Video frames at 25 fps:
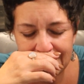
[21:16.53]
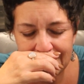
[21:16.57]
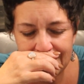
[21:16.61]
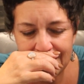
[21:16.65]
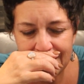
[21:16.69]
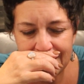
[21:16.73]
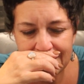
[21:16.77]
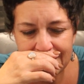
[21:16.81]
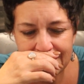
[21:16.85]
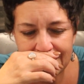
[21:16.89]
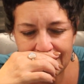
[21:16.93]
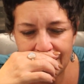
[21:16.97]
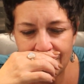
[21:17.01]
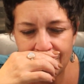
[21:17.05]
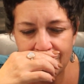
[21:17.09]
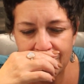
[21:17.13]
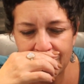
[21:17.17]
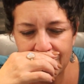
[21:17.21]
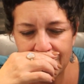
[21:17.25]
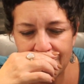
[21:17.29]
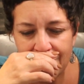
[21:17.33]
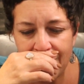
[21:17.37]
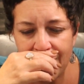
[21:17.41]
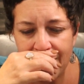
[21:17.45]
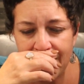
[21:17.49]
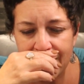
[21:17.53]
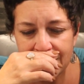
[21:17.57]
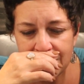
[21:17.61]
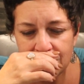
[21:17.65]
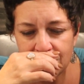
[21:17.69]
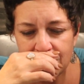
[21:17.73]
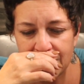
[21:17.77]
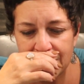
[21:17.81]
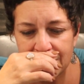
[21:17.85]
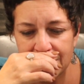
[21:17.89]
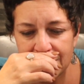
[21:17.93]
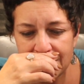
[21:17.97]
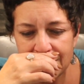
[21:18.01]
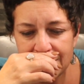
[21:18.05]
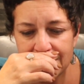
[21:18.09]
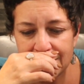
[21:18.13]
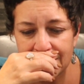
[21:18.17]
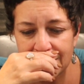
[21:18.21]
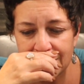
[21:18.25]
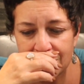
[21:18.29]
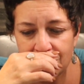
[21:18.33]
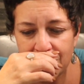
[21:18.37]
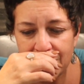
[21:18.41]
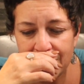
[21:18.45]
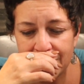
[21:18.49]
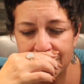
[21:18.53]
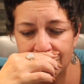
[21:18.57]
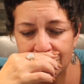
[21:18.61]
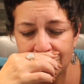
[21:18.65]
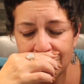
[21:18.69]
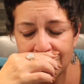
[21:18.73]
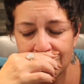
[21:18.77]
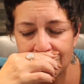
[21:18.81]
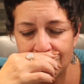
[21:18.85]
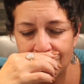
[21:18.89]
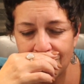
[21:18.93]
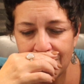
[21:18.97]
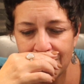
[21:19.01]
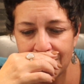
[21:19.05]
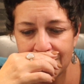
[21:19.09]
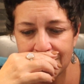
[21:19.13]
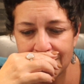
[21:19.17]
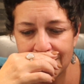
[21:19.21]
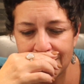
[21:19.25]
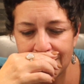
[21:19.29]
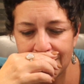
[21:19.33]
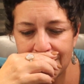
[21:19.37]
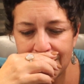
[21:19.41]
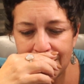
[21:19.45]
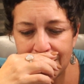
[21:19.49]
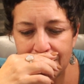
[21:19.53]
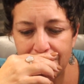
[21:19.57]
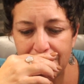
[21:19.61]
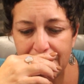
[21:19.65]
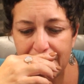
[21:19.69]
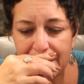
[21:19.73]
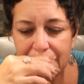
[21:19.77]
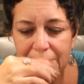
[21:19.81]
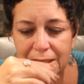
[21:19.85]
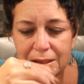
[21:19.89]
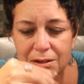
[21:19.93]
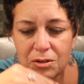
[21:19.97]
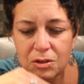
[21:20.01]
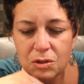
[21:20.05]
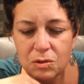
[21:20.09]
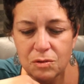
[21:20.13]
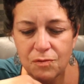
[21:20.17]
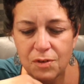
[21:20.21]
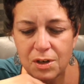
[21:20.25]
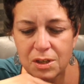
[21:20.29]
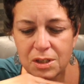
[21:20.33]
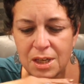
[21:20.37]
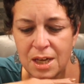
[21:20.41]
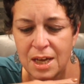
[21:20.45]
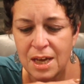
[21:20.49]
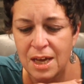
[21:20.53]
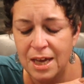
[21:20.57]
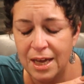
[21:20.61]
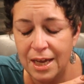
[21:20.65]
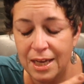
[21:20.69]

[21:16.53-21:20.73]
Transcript: It does come with a loss because the Six of Pentacles reversed and the Knight of Pentacles reversed,